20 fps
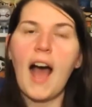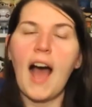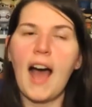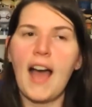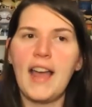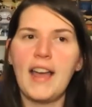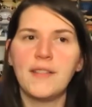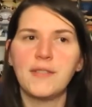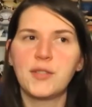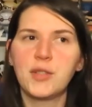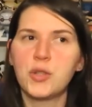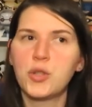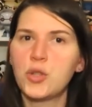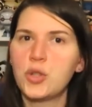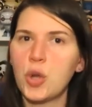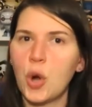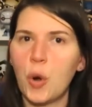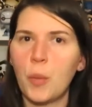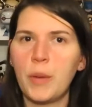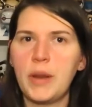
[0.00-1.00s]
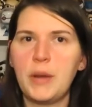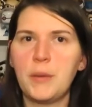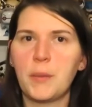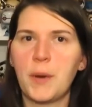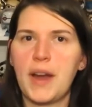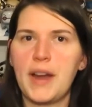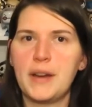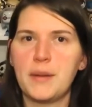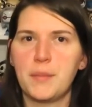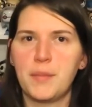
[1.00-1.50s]
I have so many
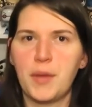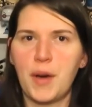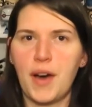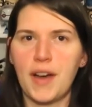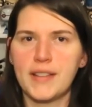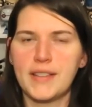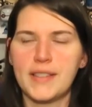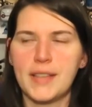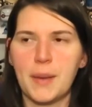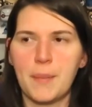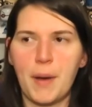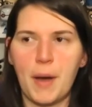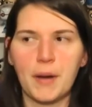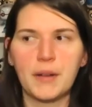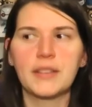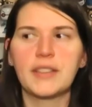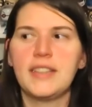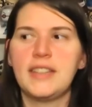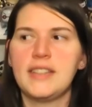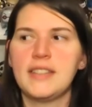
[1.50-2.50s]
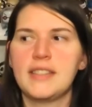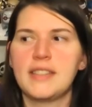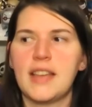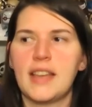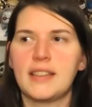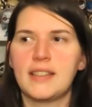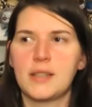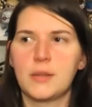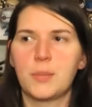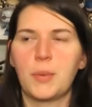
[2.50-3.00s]
random thoughts about Elise
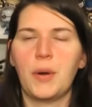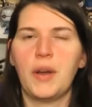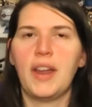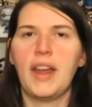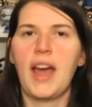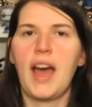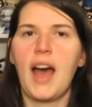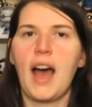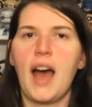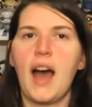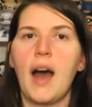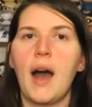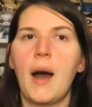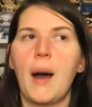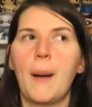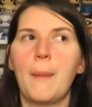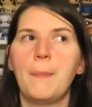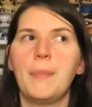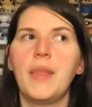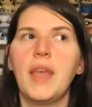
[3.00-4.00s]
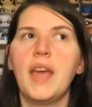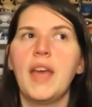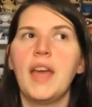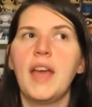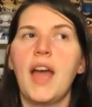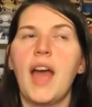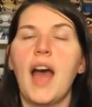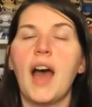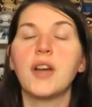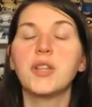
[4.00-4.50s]
at this point. Um,
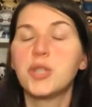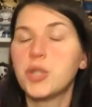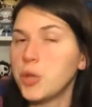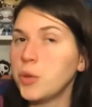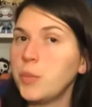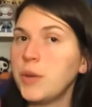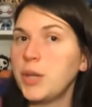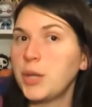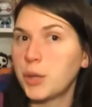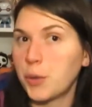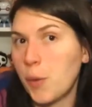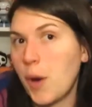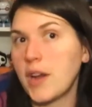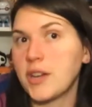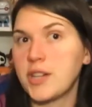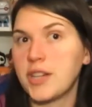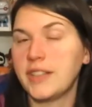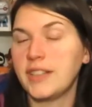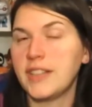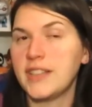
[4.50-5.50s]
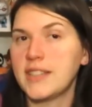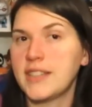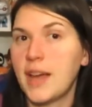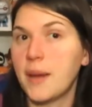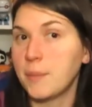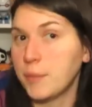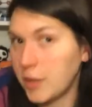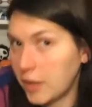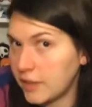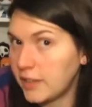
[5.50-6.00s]
assuming you're watching this,
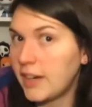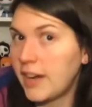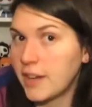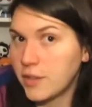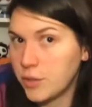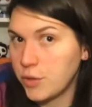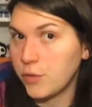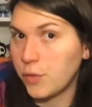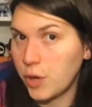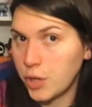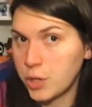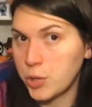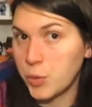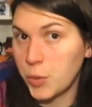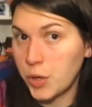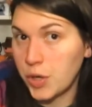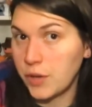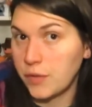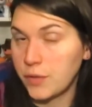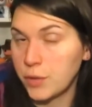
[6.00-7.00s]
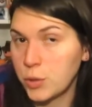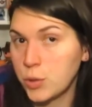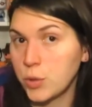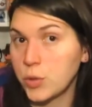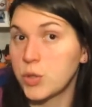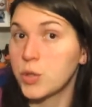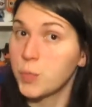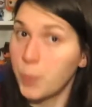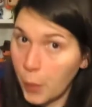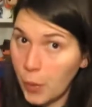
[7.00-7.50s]
I'm gonna guess you've watched Swerve,
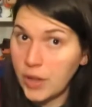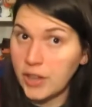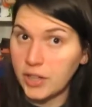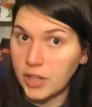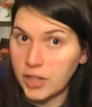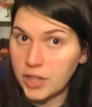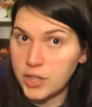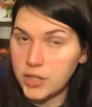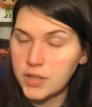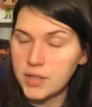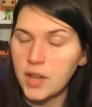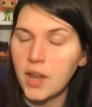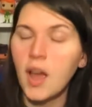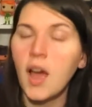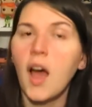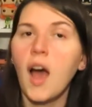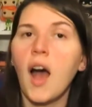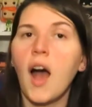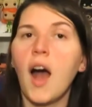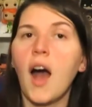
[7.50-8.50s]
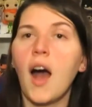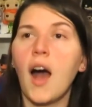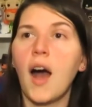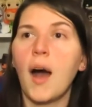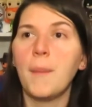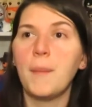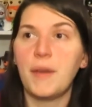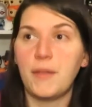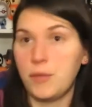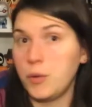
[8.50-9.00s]
so spoilers
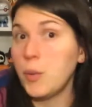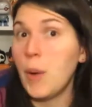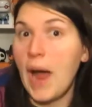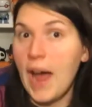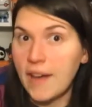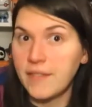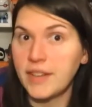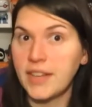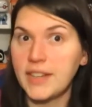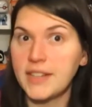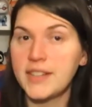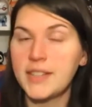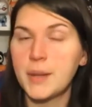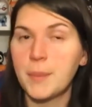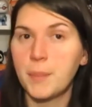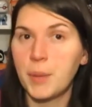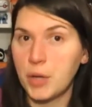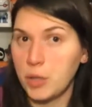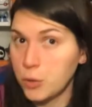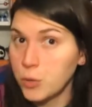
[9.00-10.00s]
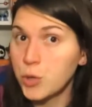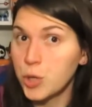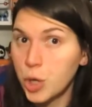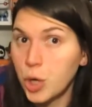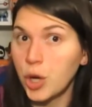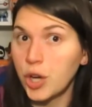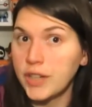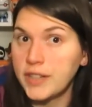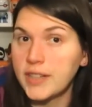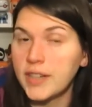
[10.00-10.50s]
um, if you haven't, but you
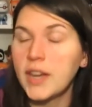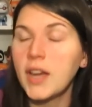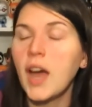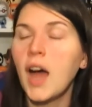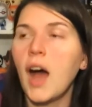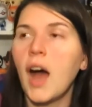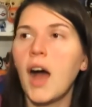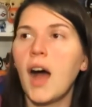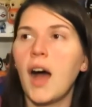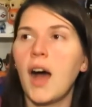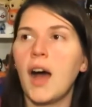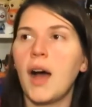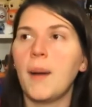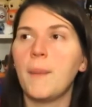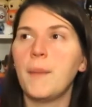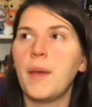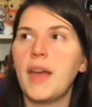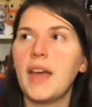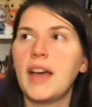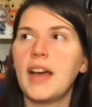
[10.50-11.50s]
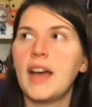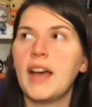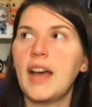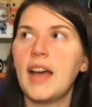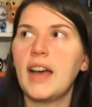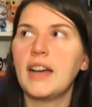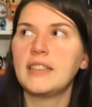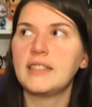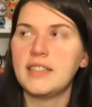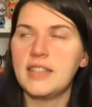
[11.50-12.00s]
should. Um,
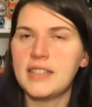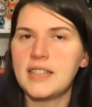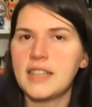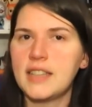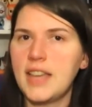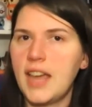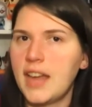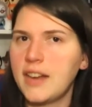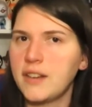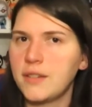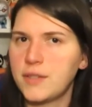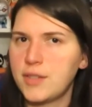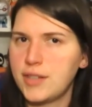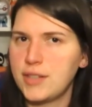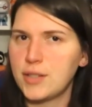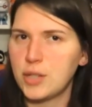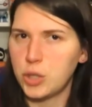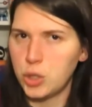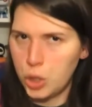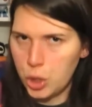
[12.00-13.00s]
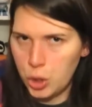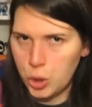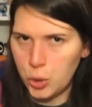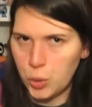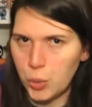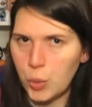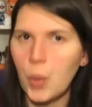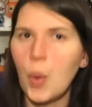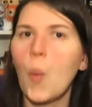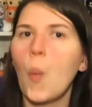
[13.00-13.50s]
Elise at the end of season
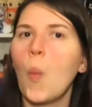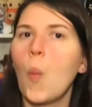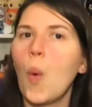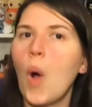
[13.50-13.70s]
two,